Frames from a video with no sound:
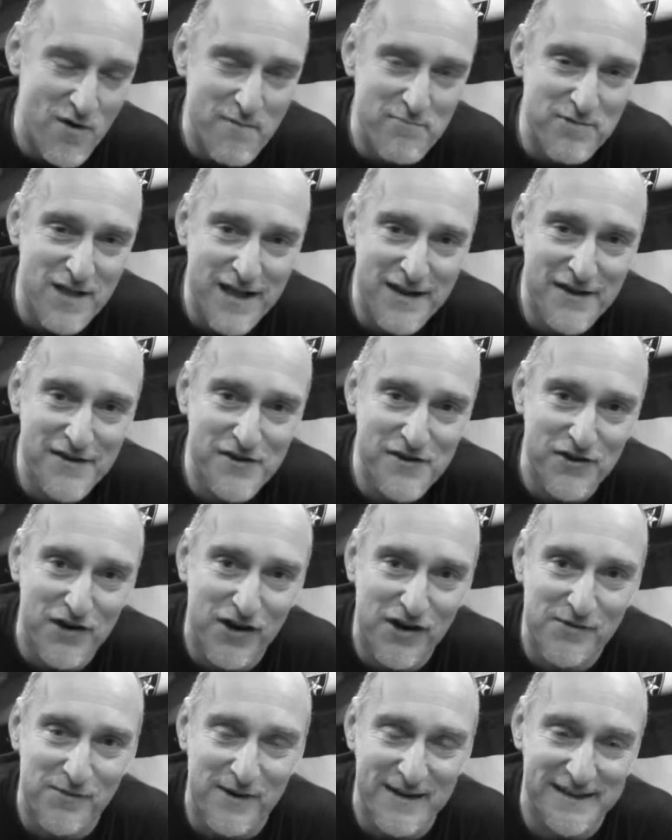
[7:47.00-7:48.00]
were playing in New
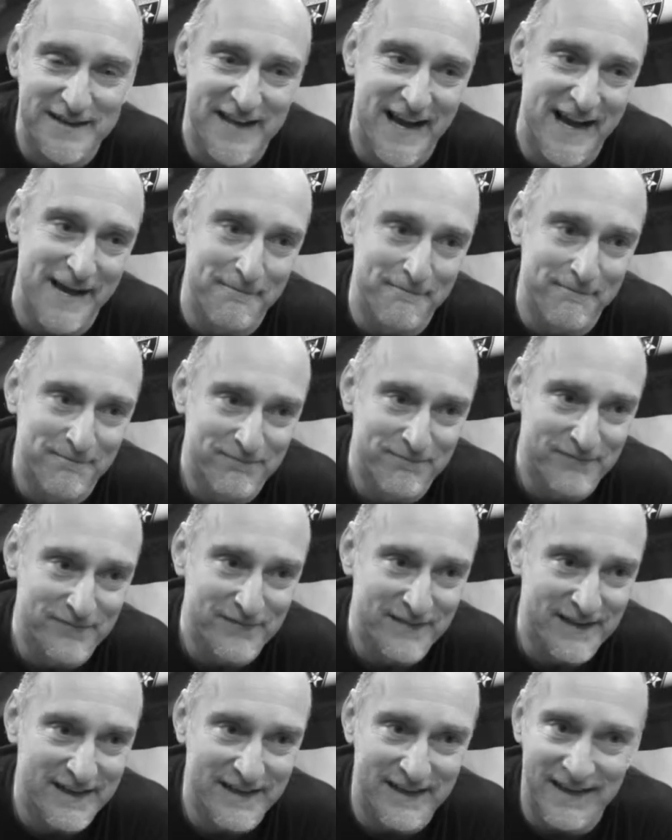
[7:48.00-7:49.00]
York one time,
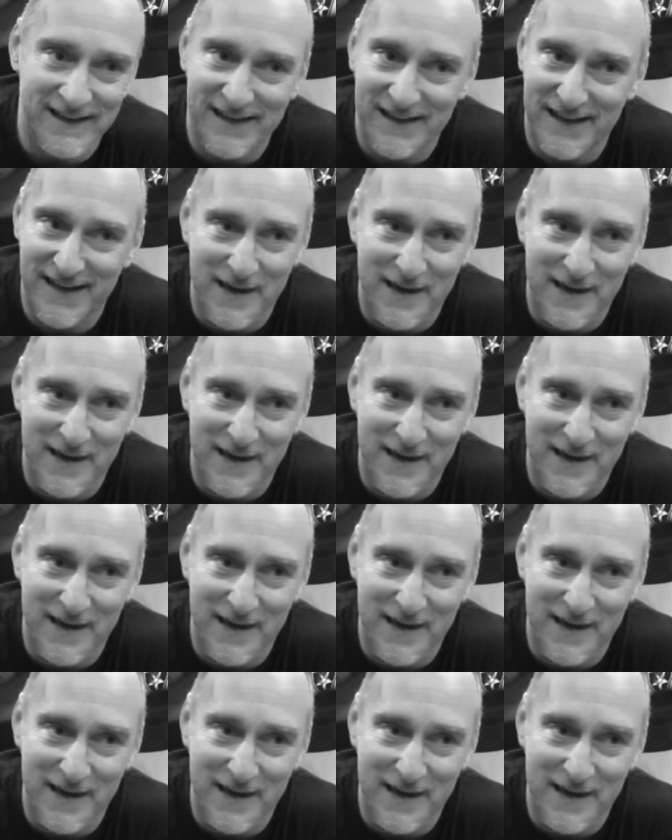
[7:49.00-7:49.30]
and